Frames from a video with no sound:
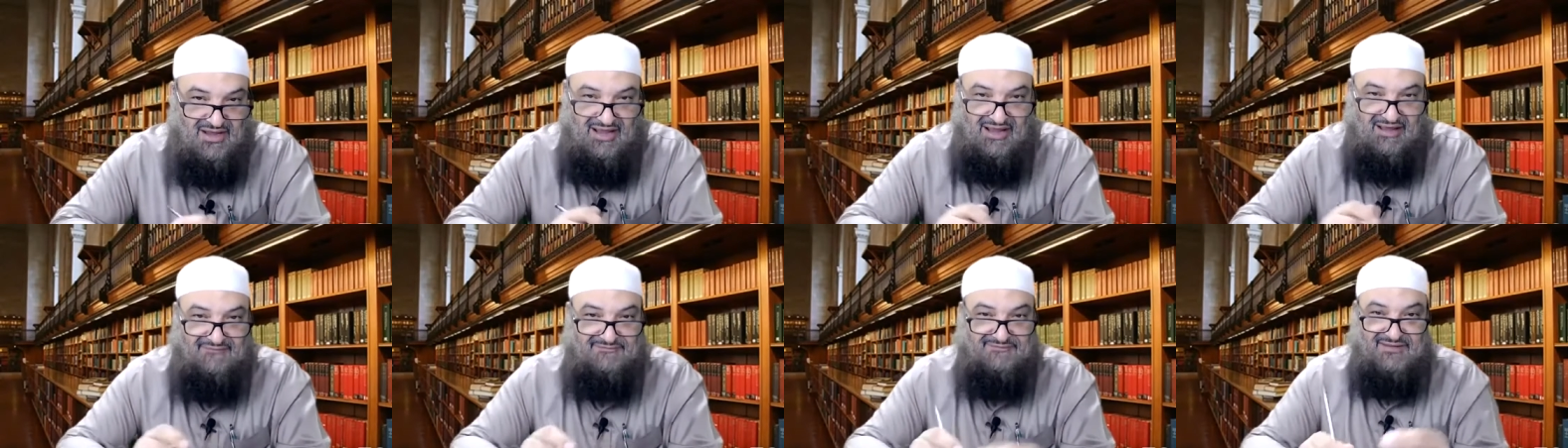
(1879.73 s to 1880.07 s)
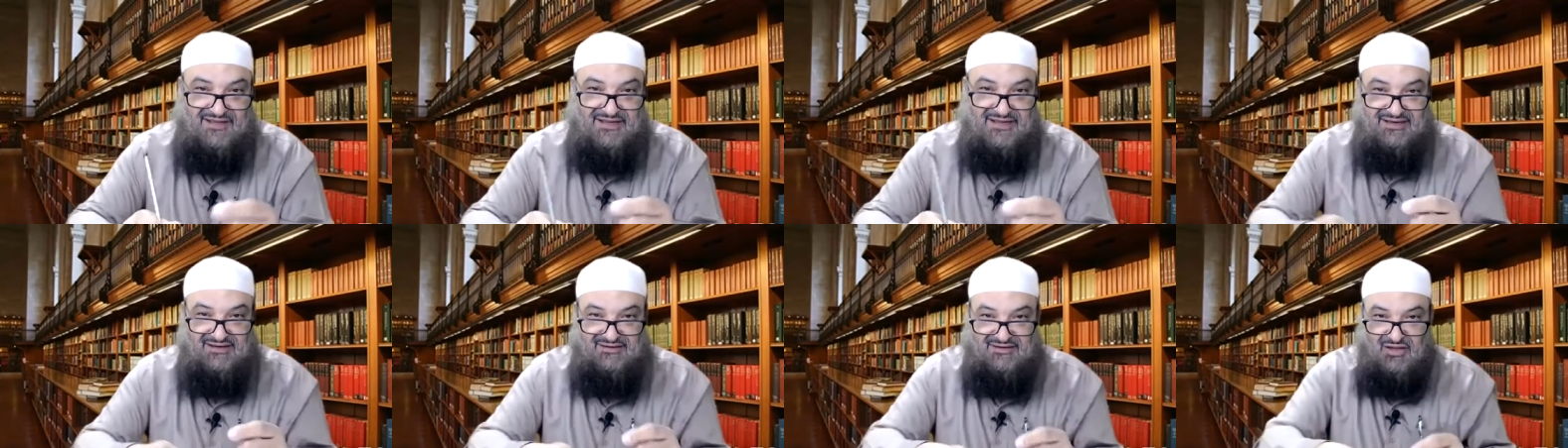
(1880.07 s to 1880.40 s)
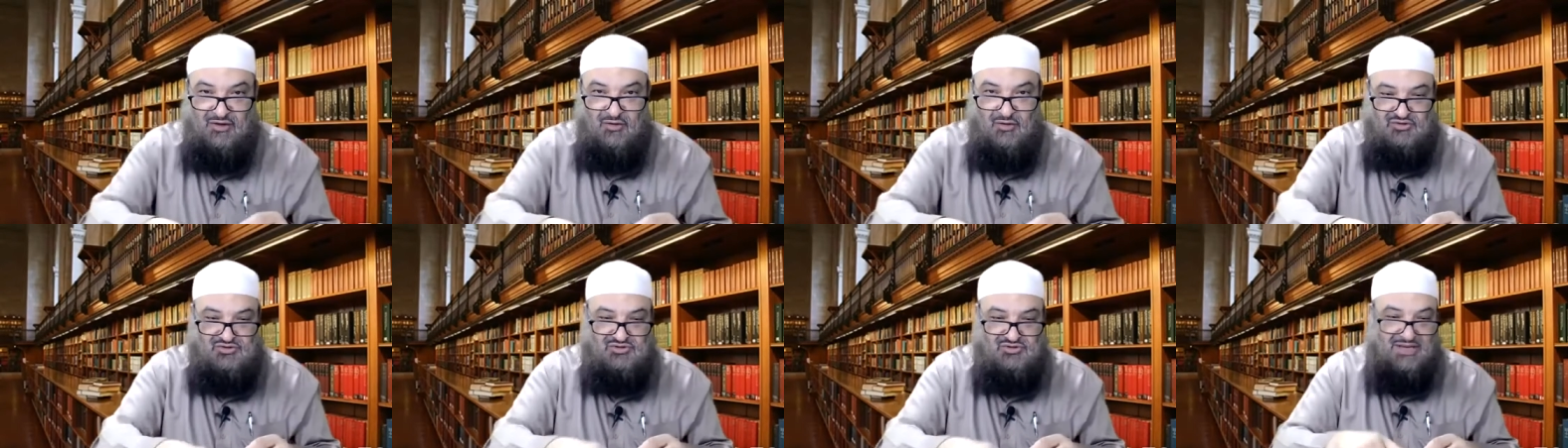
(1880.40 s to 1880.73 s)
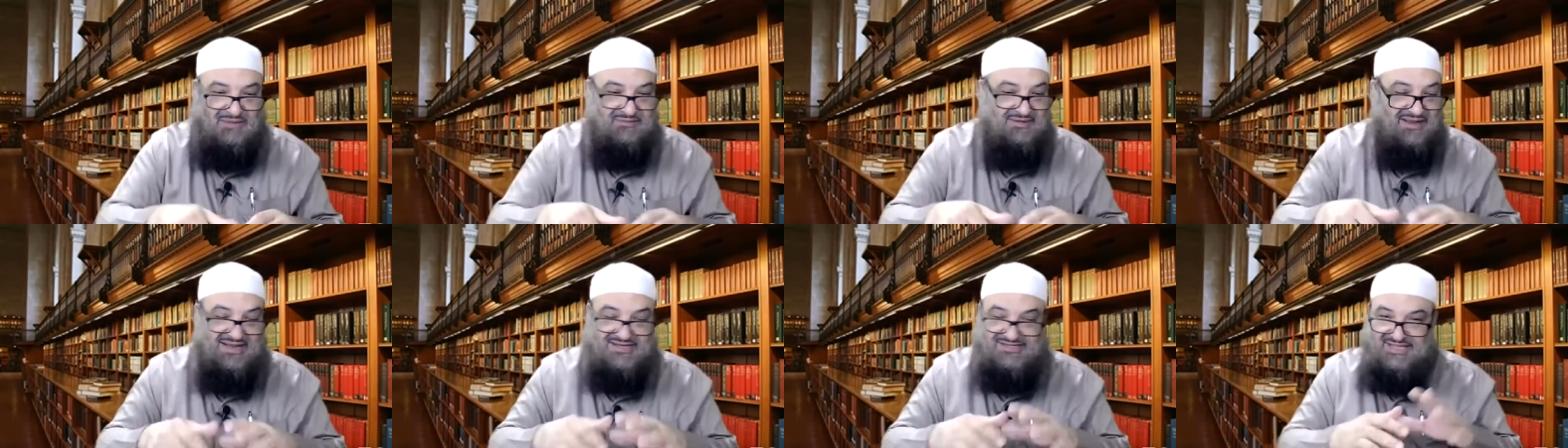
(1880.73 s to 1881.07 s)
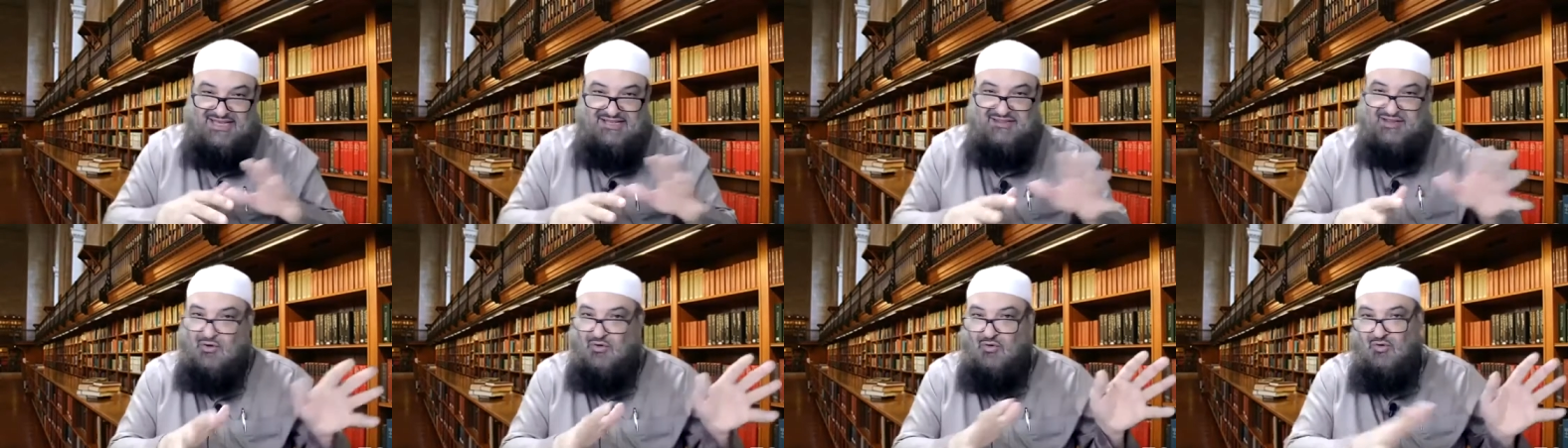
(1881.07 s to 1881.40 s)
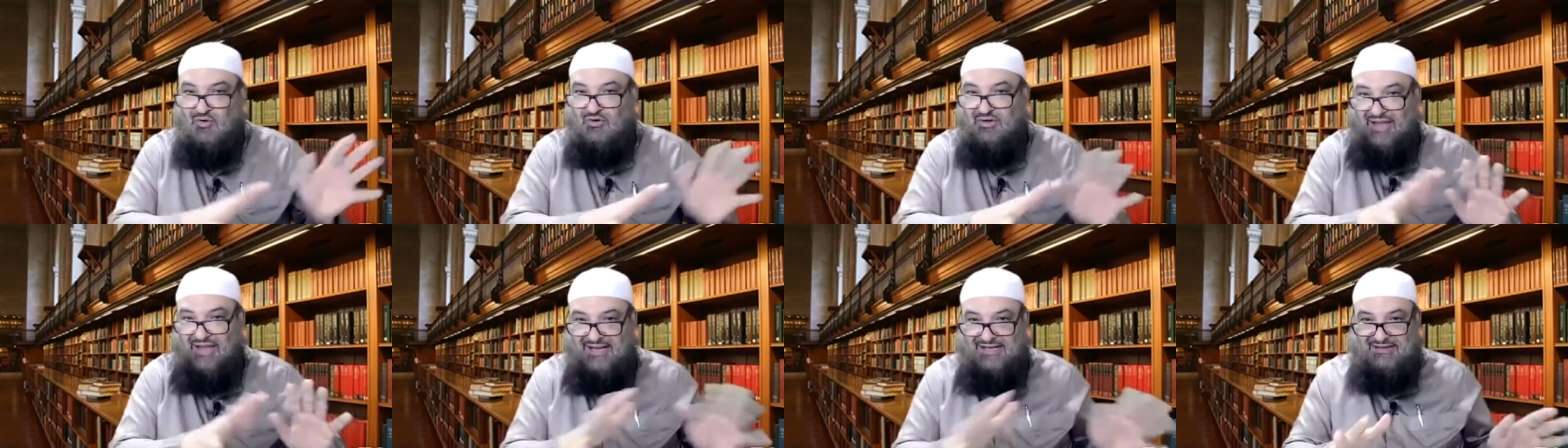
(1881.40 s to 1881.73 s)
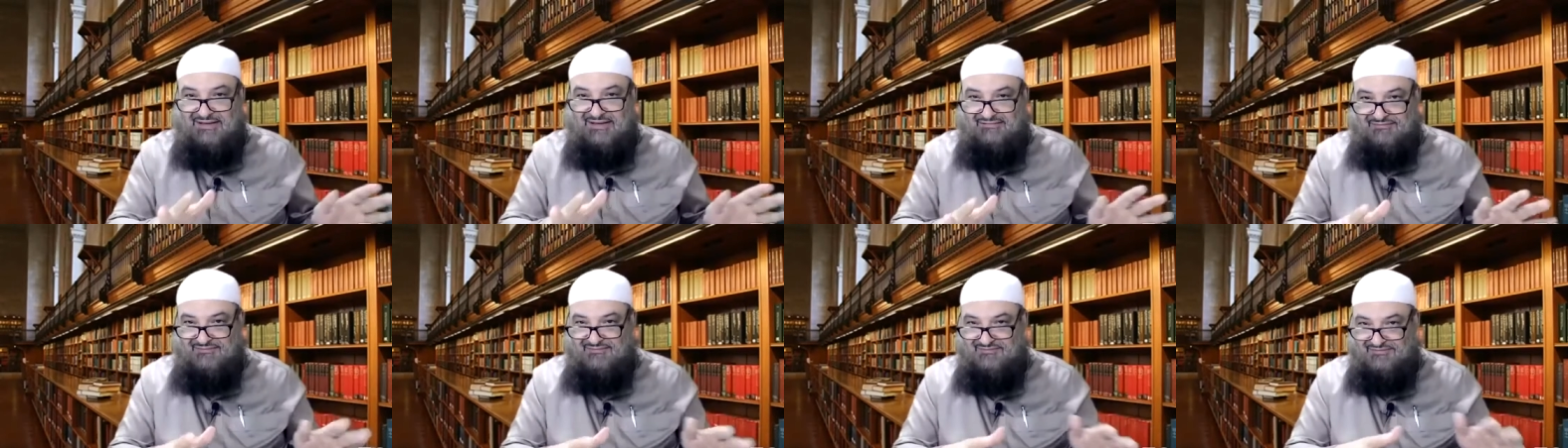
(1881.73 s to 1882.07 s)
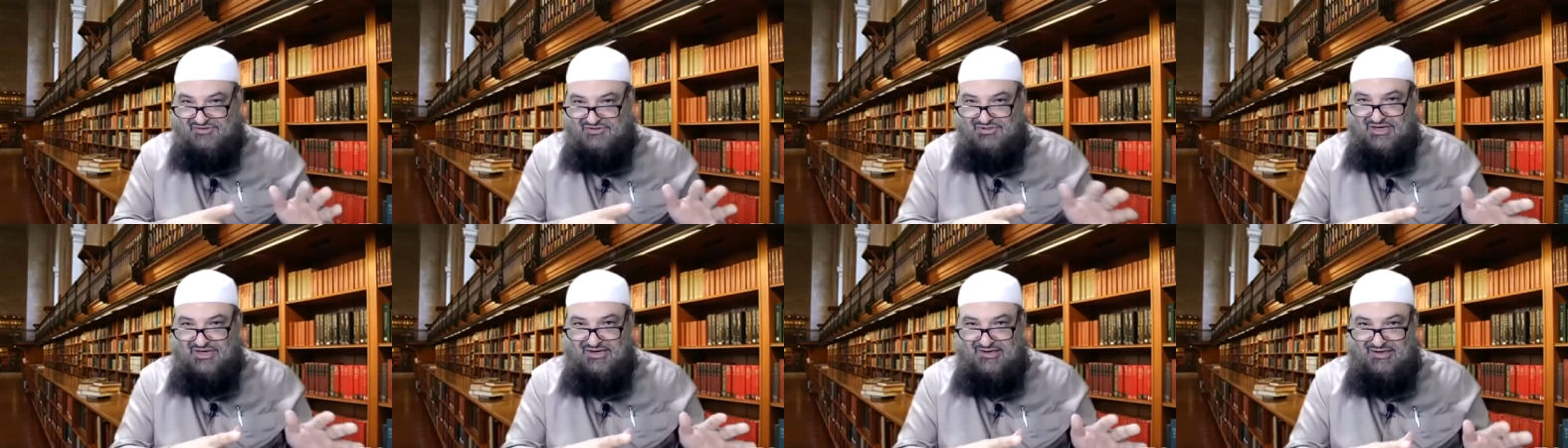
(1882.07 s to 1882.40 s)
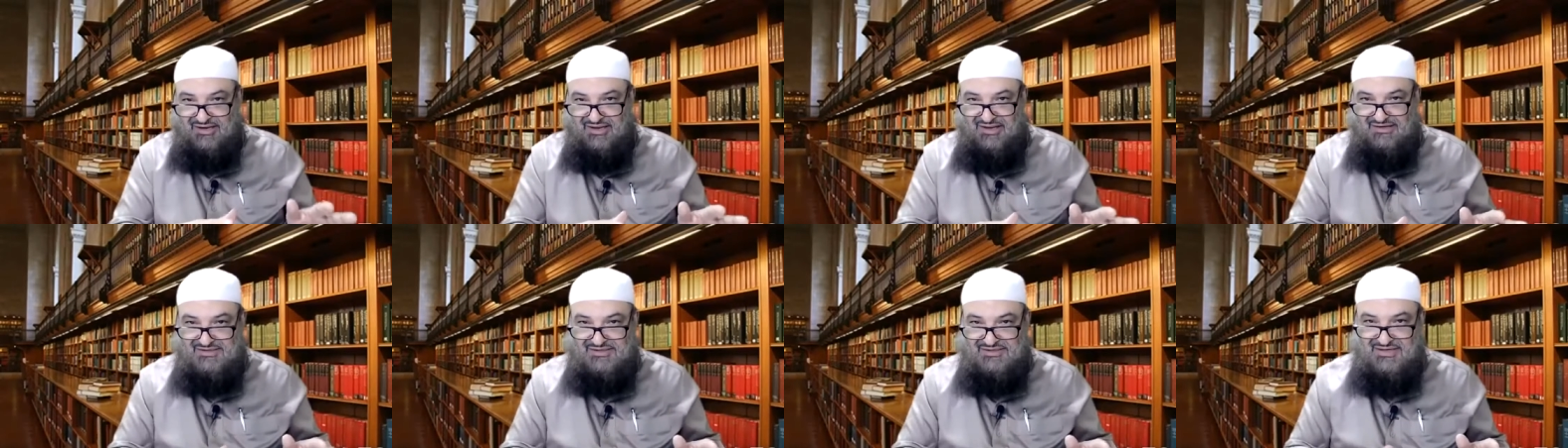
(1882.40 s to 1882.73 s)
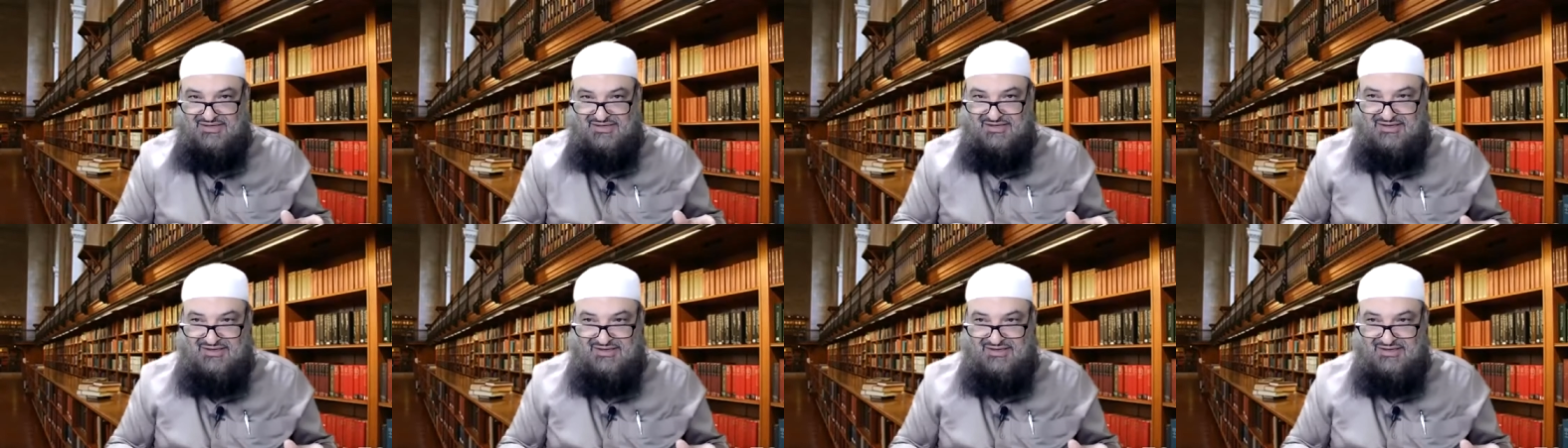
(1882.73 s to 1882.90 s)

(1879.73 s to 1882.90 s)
after the whole, I'm going to say the whole hadith, inshallah.